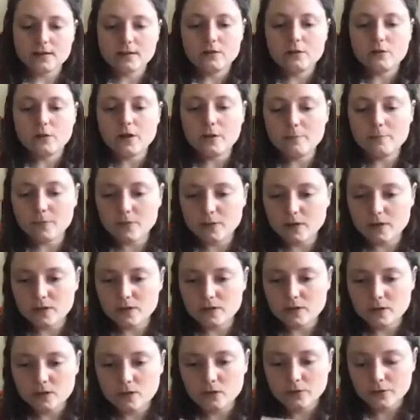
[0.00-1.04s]
grab a
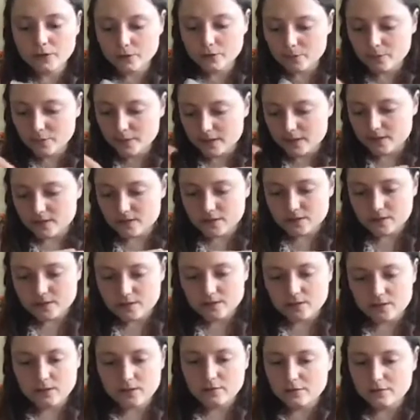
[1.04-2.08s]
longer bit
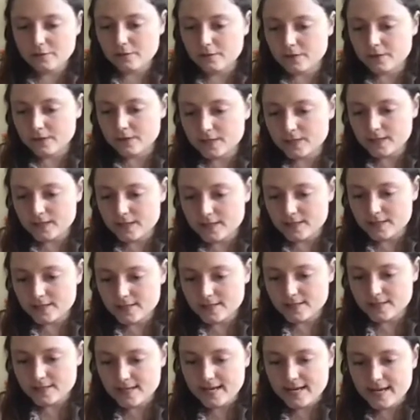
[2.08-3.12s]
of
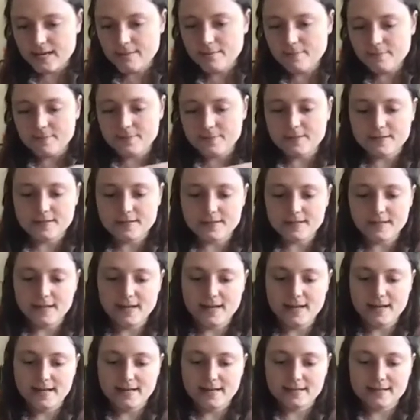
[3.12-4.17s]
tape
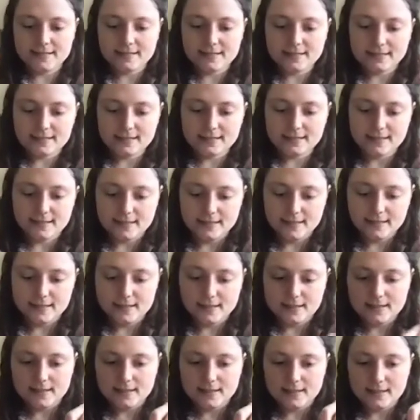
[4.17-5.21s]
and
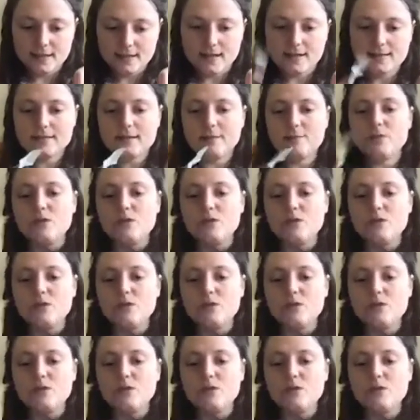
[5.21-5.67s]
as I'm